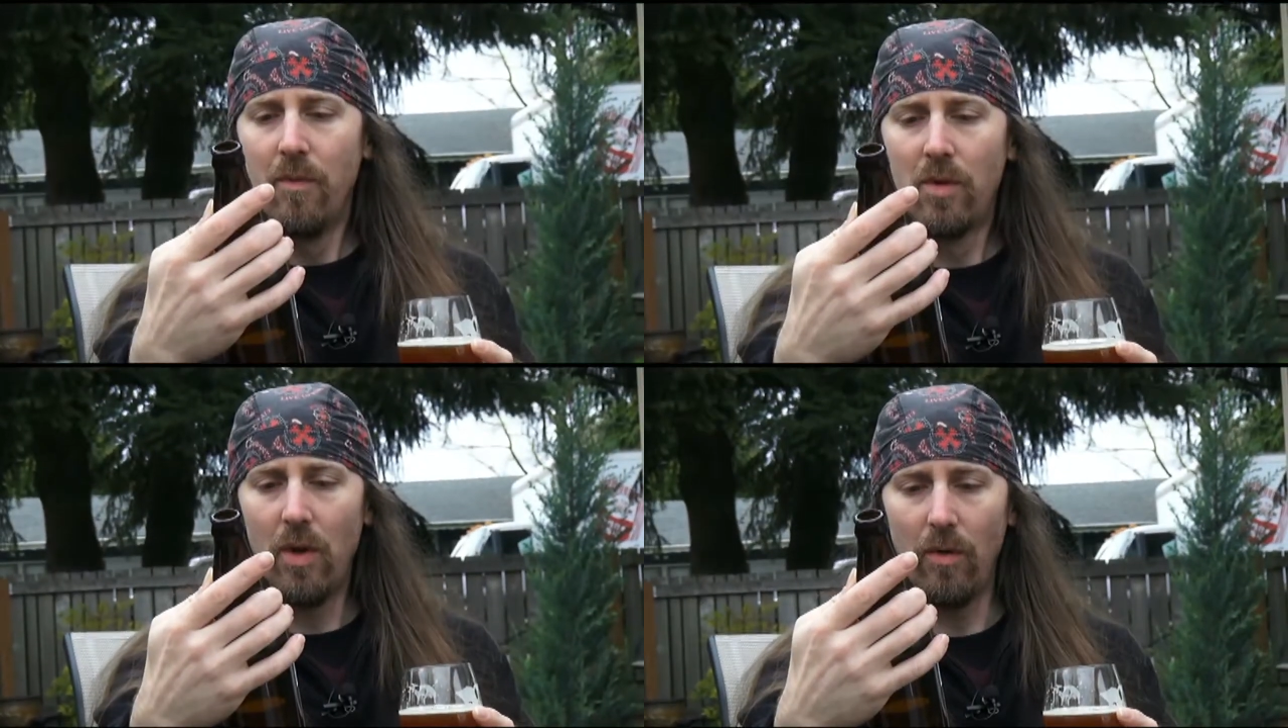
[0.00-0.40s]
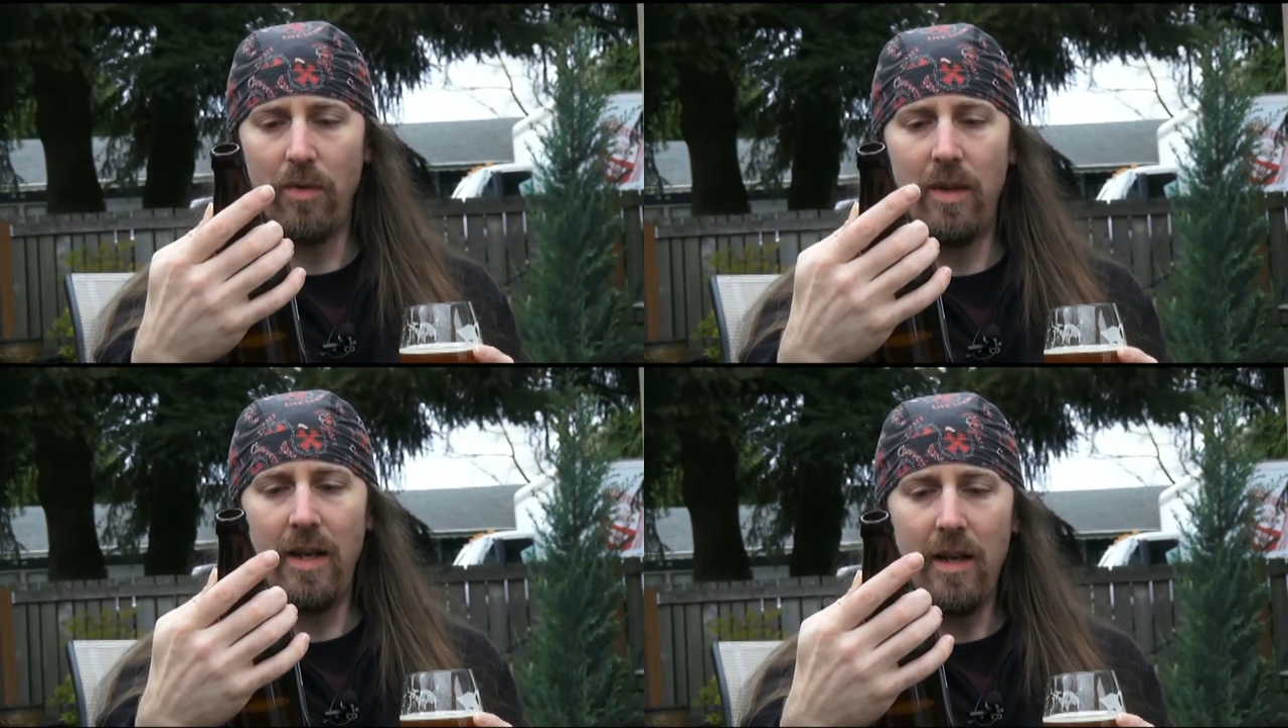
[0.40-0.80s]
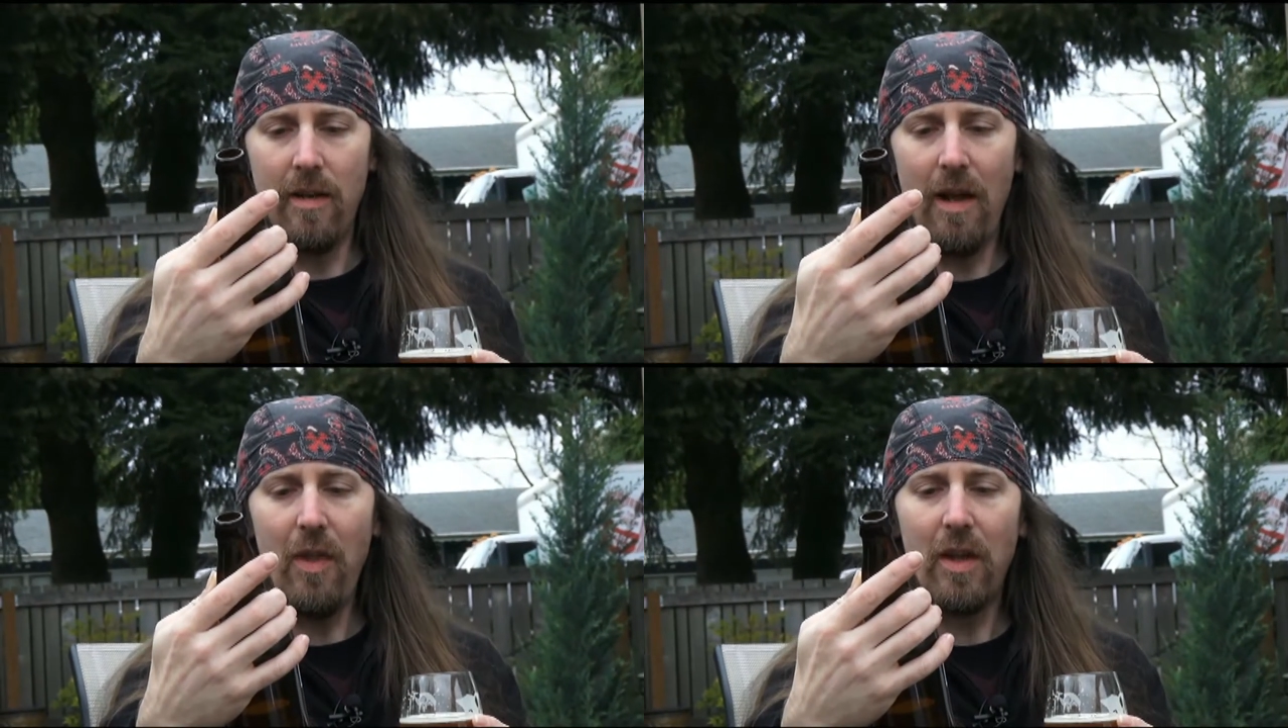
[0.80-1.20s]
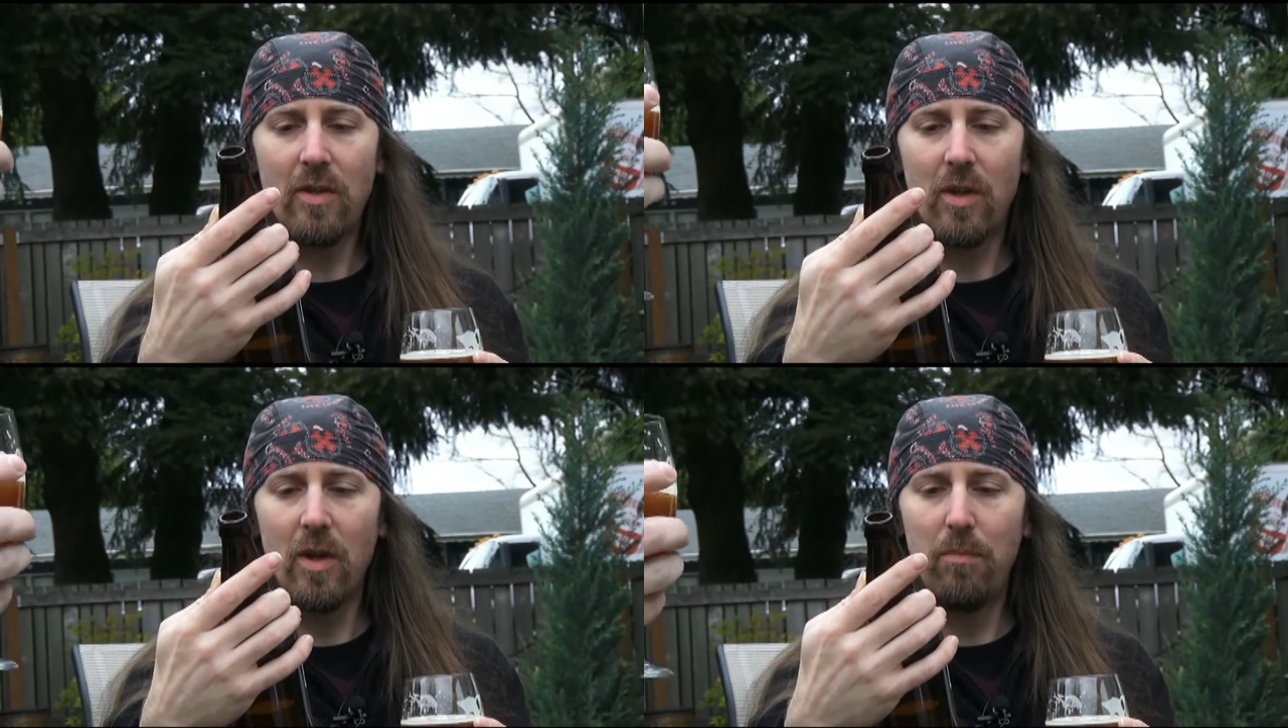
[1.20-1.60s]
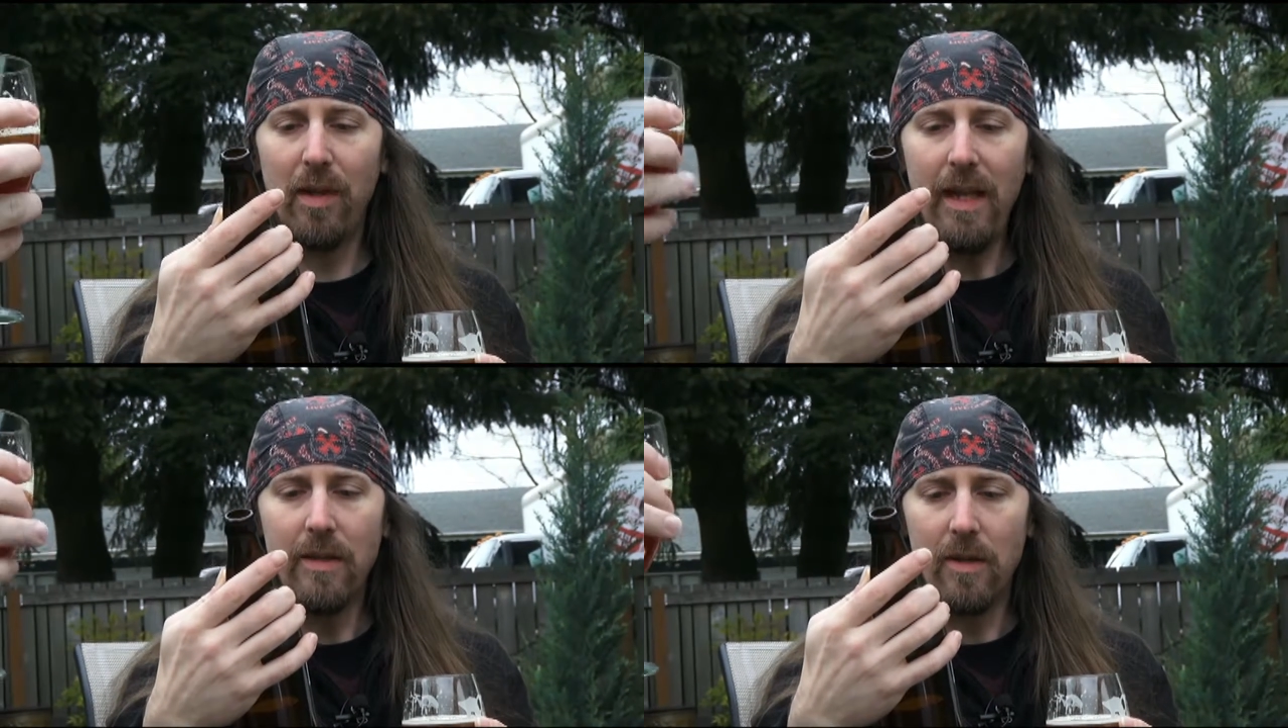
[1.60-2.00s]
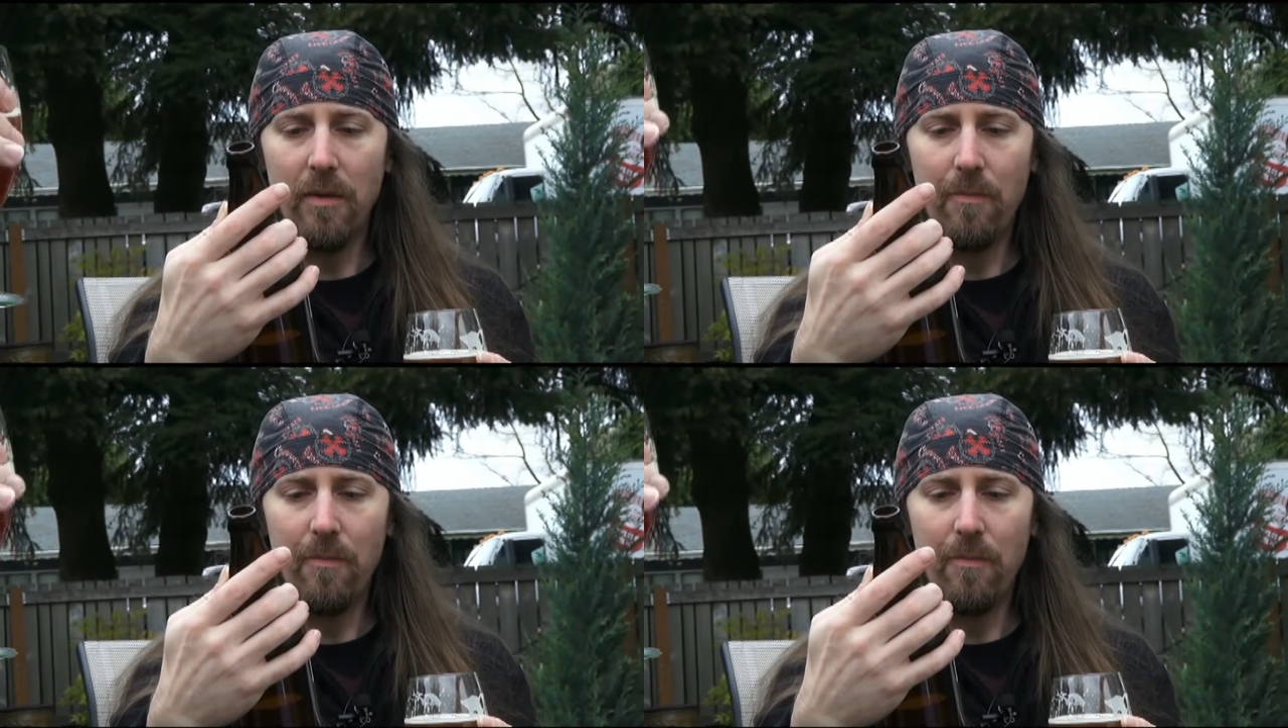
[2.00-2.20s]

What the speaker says: So I think it's a good blend.